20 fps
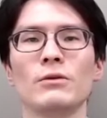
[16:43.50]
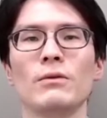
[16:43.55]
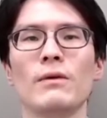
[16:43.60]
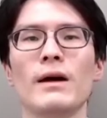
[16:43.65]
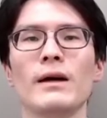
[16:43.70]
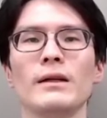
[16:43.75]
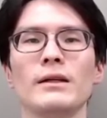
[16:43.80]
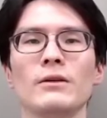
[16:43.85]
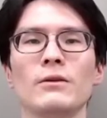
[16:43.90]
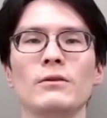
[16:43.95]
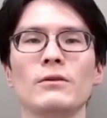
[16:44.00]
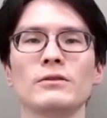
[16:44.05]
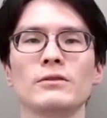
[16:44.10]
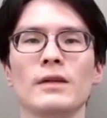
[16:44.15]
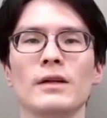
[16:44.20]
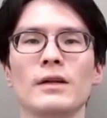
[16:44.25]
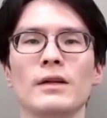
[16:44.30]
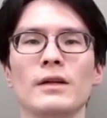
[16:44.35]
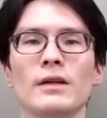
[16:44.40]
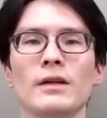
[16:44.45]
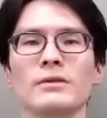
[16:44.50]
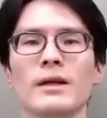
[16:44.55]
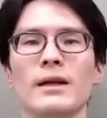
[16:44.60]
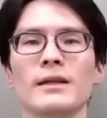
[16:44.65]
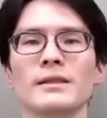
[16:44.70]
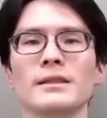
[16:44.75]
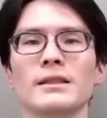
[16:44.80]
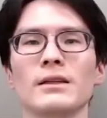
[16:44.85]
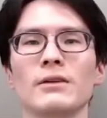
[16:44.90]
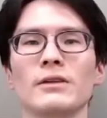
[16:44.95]
This validation
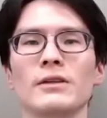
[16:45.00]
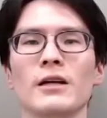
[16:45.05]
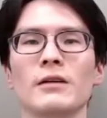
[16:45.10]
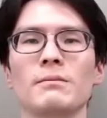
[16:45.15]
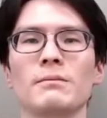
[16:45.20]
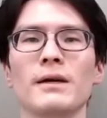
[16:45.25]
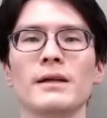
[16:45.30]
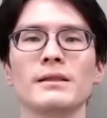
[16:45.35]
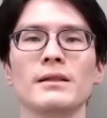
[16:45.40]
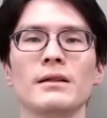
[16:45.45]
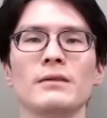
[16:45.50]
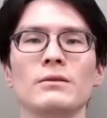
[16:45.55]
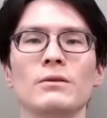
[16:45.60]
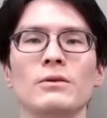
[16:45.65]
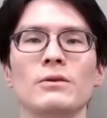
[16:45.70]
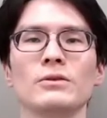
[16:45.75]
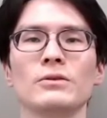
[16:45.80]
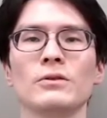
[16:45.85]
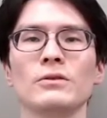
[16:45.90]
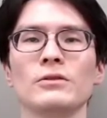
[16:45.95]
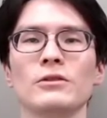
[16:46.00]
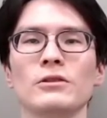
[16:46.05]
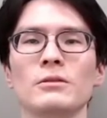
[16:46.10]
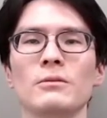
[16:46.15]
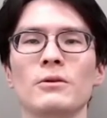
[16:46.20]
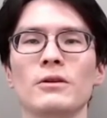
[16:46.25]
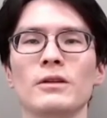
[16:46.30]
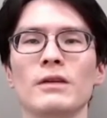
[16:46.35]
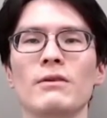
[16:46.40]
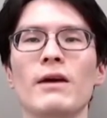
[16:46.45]
does not guarantee
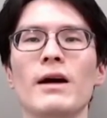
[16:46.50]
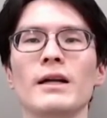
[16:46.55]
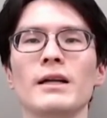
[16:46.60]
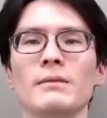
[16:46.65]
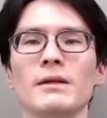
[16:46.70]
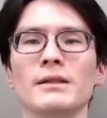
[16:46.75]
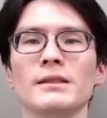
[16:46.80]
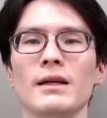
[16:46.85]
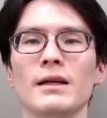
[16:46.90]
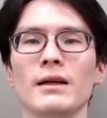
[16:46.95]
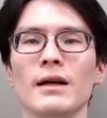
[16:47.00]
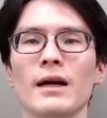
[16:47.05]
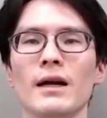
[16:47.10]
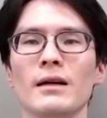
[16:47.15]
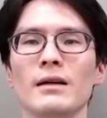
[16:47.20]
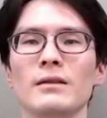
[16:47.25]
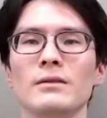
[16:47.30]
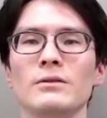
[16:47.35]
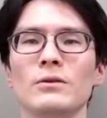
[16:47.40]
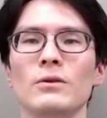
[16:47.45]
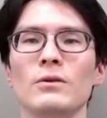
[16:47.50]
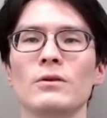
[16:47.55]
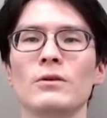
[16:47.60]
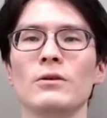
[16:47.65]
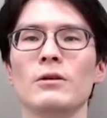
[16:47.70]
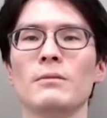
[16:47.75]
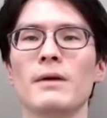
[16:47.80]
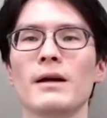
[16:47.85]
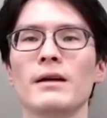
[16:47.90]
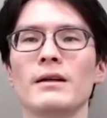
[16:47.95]
100% correctness of
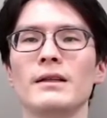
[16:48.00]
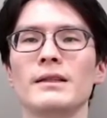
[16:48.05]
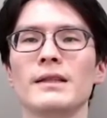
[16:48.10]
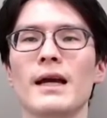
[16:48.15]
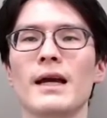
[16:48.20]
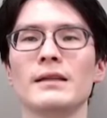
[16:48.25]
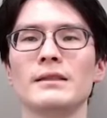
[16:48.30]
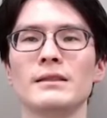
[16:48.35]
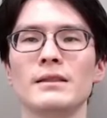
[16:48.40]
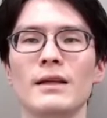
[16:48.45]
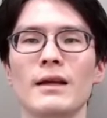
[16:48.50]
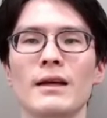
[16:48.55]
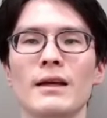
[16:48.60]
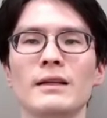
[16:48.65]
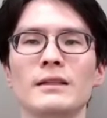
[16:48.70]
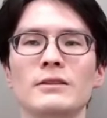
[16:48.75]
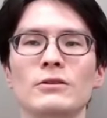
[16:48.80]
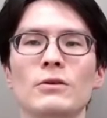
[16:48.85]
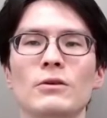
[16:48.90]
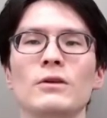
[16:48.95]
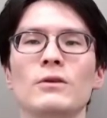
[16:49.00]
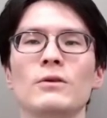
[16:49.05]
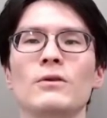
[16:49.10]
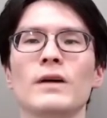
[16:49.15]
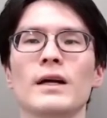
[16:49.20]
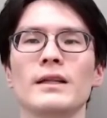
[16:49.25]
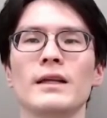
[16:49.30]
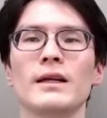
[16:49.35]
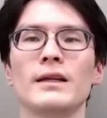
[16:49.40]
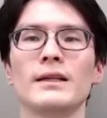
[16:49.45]
the reconstruction, but we
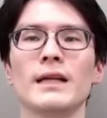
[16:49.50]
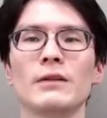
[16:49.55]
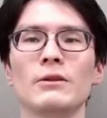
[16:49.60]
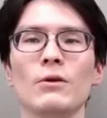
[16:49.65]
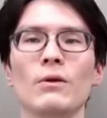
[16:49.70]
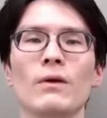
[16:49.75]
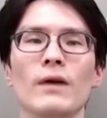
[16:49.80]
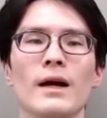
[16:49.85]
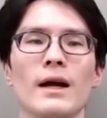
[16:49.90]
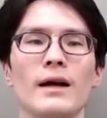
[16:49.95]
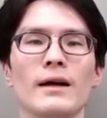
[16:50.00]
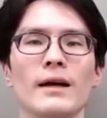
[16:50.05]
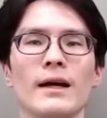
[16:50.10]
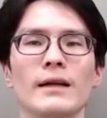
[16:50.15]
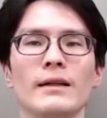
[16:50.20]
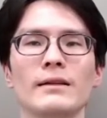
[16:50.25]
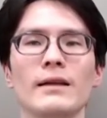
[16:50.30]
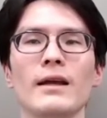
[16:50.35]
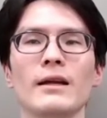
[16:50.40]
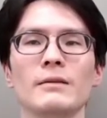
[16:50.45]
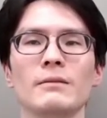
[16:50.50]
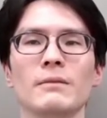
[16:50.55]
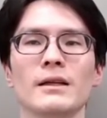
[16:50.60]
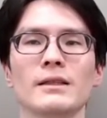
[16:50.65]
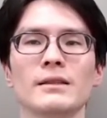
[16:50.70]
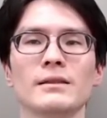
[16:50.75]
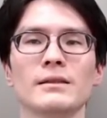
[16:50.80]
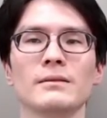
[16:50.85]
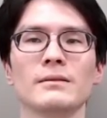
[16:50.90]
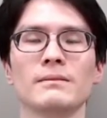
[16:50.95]
believe it is very effective
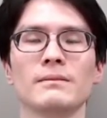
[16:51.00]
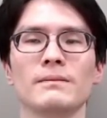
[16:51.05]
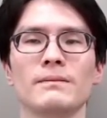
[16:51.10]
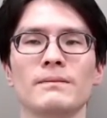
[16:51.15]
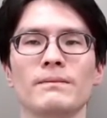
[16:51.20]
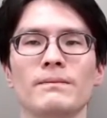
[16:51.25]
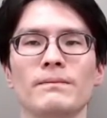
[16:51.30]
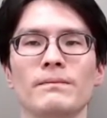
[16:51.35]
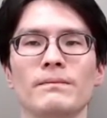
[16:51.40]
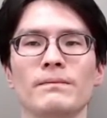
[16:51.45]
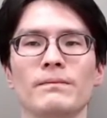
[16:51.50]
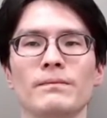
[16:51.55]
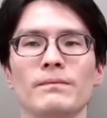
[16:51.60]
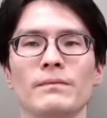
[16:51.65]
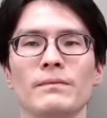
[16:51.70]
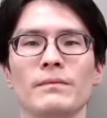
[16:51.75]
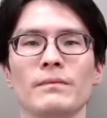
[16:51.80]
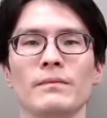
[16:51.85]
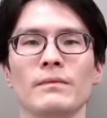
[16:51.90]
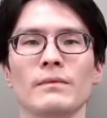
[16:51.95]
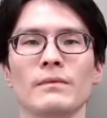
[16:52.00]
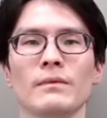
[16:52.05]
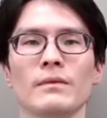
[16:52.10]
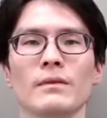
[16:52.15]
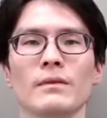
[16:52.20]
against similar bugs.